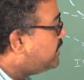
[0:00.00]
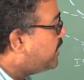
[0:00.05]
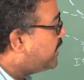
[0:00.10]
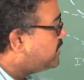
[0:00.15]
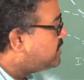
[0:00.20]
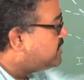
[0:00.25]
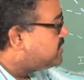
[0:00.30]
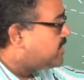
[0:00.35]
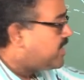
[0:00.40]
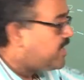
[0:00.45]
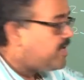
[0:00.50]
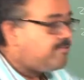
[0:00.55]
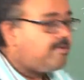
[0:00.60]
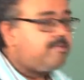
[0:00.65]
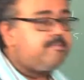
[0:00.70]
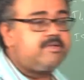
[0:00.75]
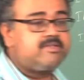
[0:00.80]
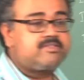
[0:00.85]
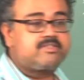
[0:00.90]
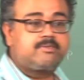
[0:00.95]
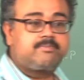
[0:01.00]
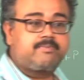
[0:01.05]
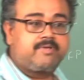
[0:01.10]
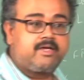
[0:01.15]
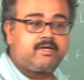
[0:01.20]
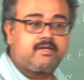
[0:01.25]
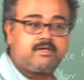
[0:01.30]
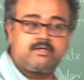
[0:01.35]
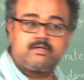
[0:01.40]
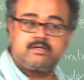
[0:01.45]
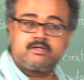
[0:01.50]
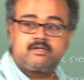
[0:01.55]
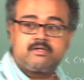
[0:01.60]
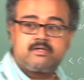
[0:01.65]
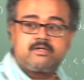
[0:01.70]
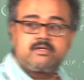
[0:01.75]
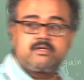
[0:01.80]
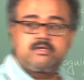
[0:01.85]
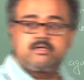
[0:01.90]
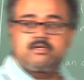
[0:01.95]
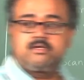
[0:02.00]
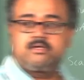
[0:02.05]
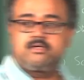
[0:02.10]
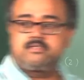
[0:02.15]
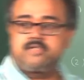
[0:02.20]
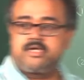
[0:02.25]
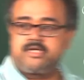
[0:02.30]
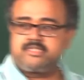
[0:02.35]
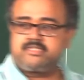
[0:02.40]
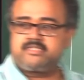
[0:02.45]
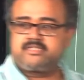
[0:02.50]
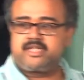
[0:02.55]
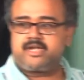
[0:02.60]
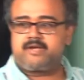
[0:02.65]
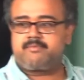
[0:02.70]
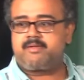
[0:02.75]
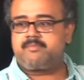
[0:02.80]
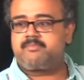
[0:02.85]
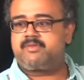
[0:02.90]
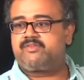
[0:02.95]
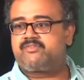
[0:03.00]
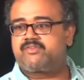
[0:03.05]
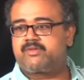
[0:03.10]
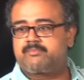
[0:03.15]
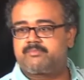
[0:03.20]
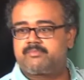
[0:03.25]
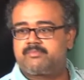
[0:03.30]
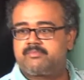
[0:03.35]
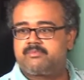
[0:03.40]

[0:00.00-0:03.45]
That is decided by min sub, yeah. That is decided by min sub.